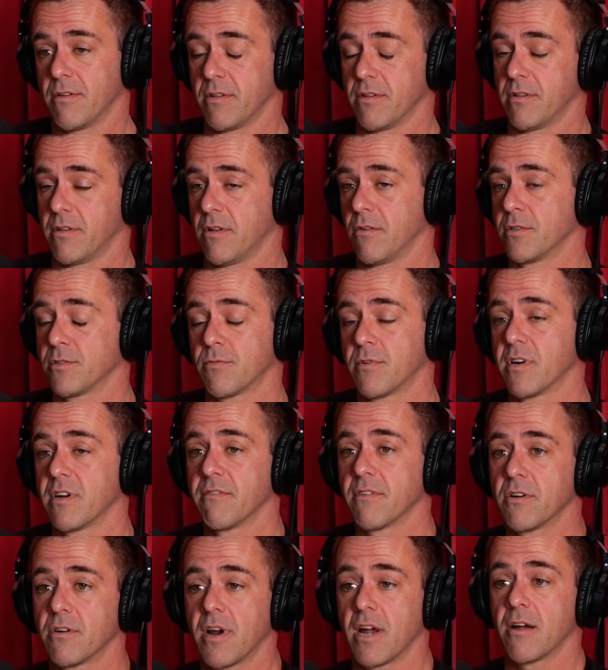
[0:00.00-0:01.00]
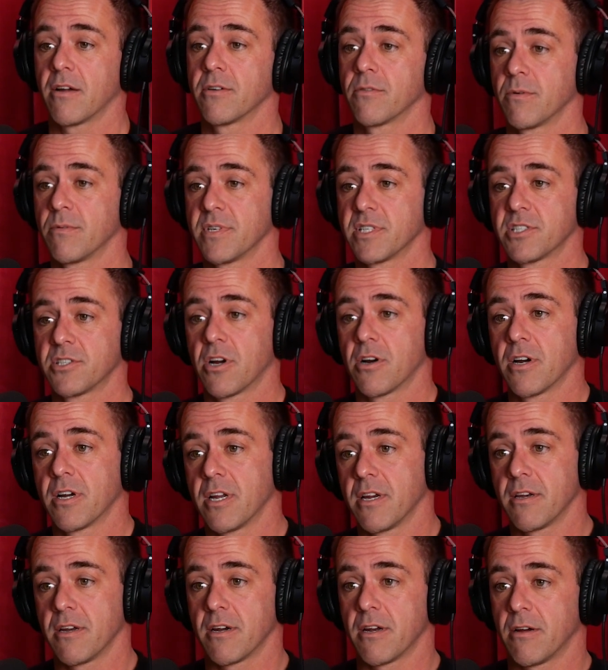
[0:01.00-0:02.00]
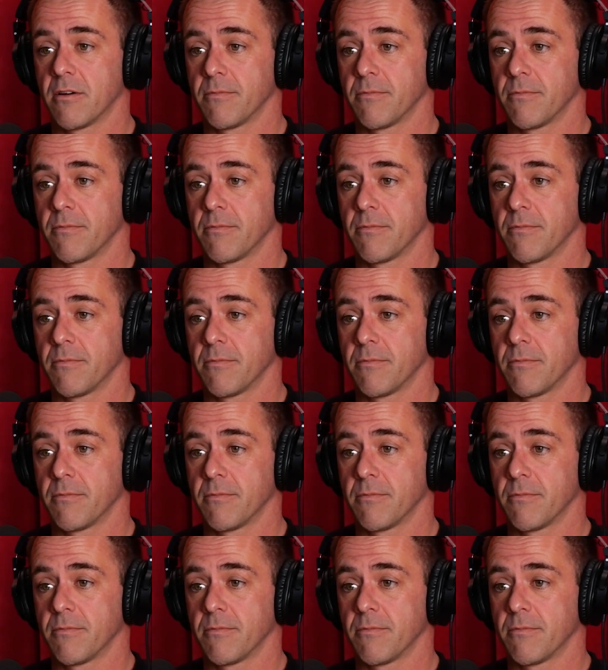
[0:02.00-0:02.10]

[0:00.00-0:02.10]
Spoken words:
those weren't even around when we started,